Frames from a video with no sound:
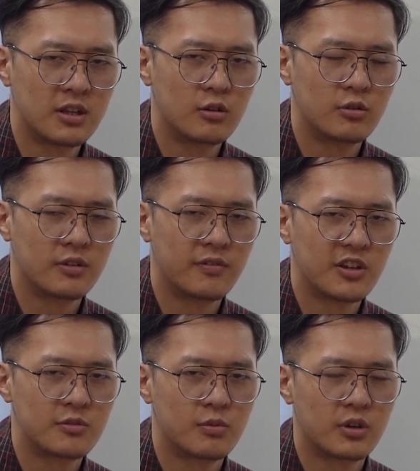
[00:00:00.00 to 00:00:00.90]
including
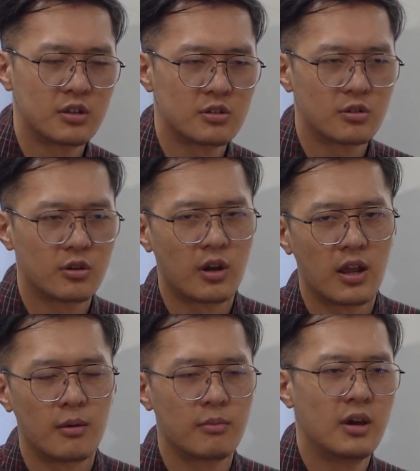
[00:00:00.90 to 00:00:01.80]
Facebook,
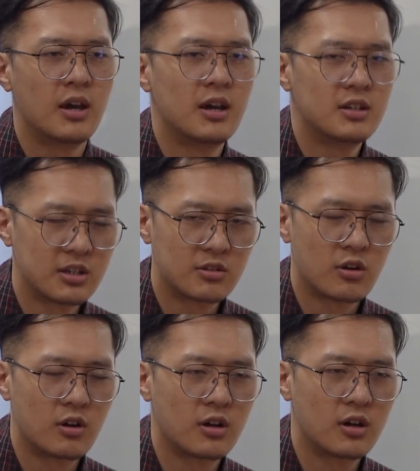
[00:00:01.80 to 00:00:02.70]
Instagram,
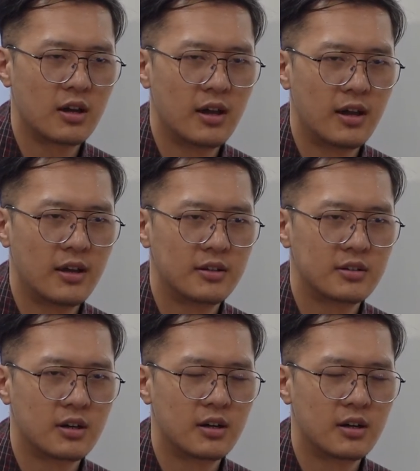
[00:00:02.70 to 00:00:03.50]
TikTok, and